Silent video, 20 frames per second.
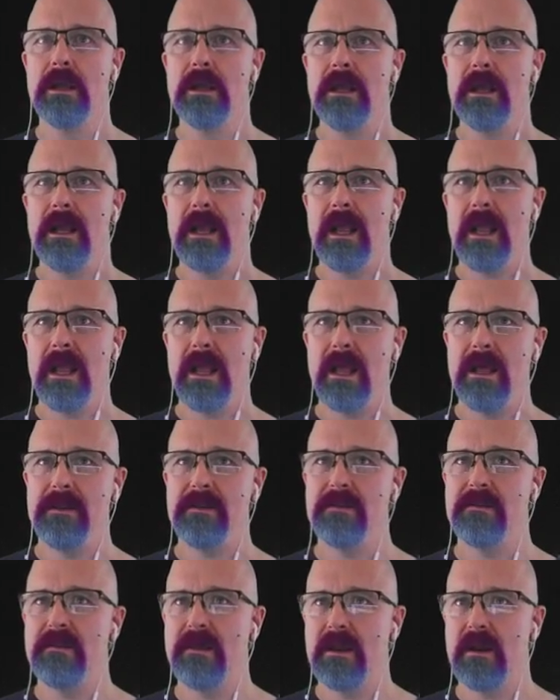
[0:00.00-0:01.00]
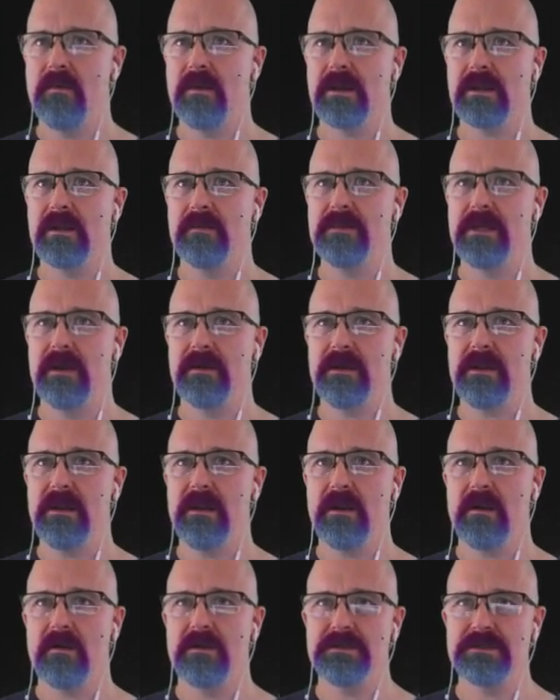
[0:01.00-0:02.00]
And then I want to come down
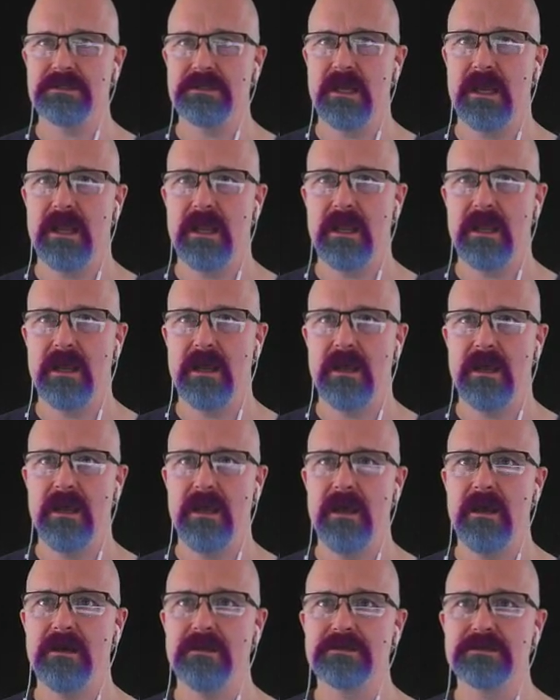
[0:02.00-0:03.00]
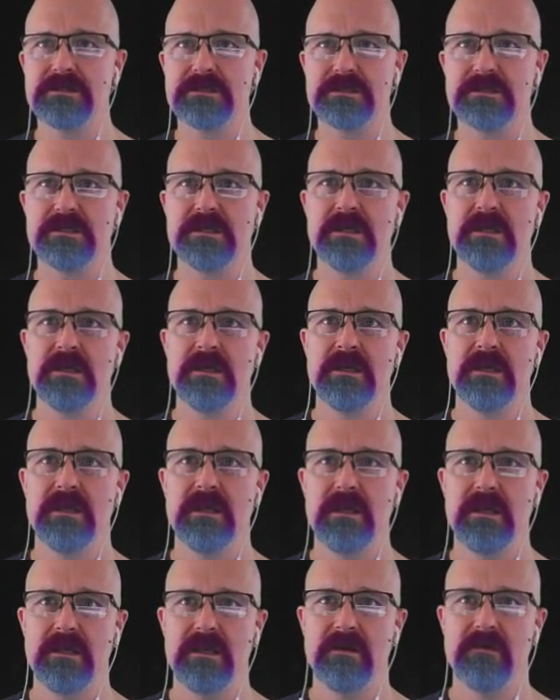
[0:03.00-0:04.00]
here and say else
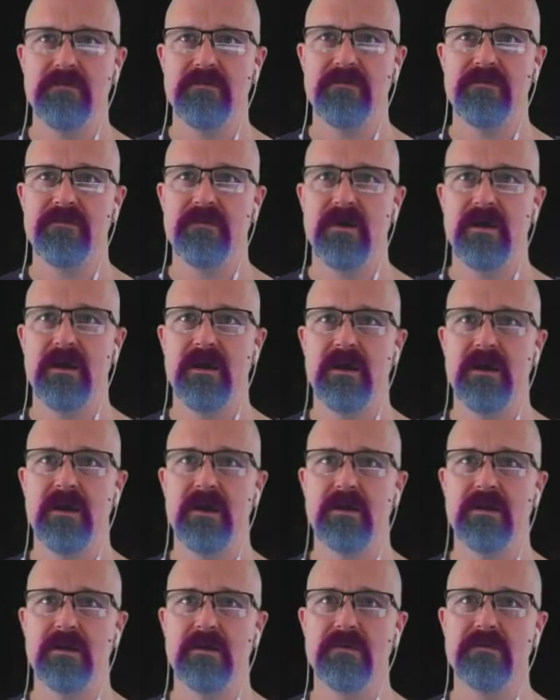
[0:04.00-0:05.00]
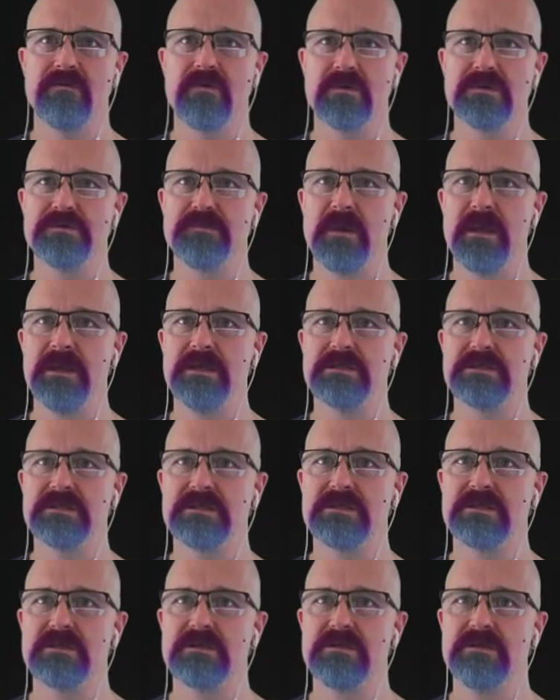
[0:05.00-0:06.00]
if floor
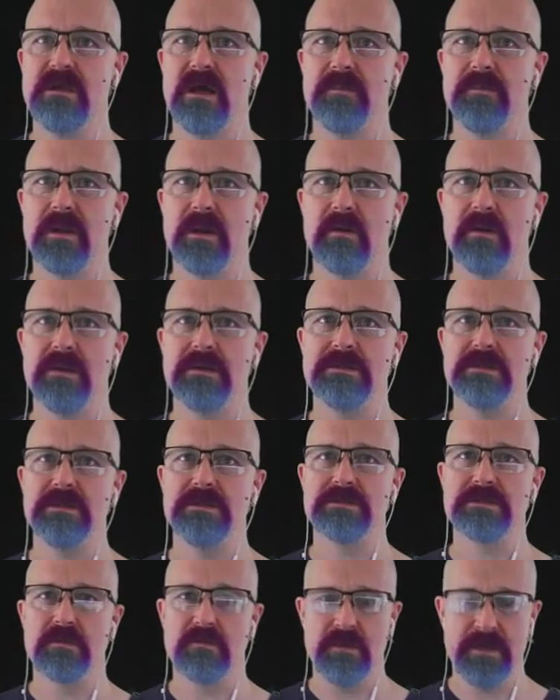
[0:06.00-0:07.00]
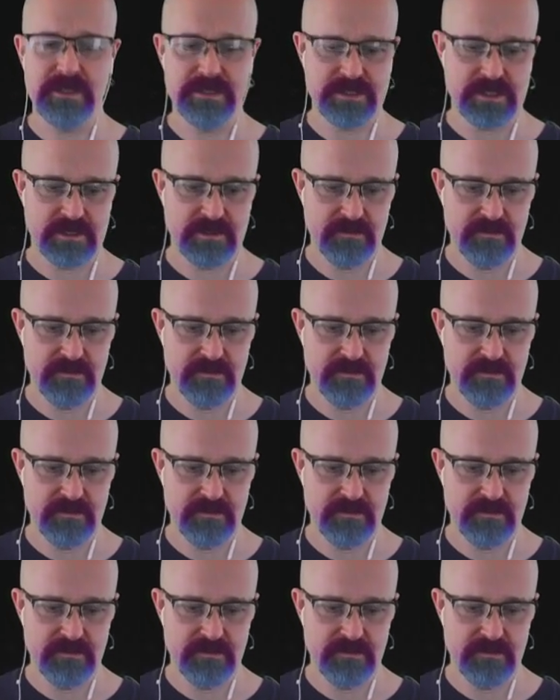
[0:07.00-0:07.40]
space.parent is a region.